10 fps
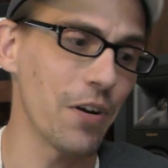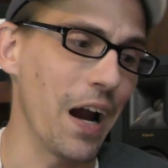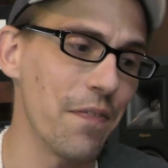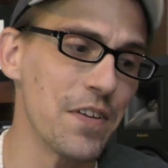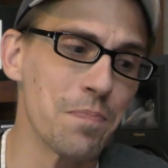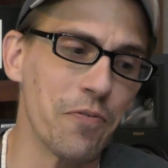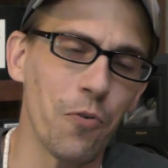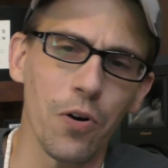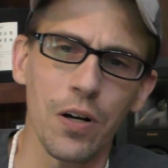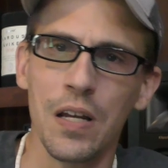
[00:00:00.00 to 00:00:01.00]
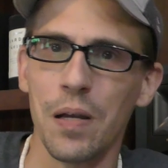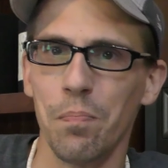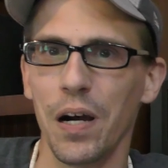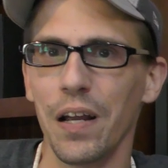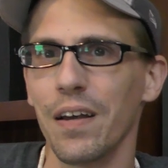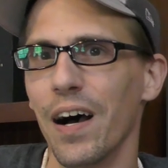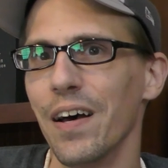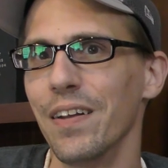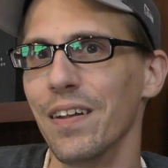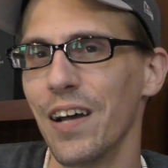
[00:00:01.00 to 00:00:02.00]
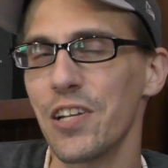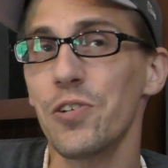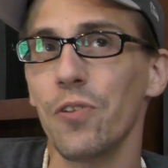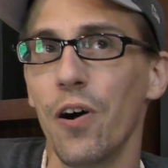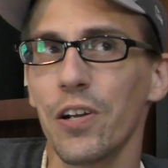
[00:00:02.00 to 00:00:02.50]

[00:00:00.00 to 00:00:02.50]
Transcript: had this before, but not too long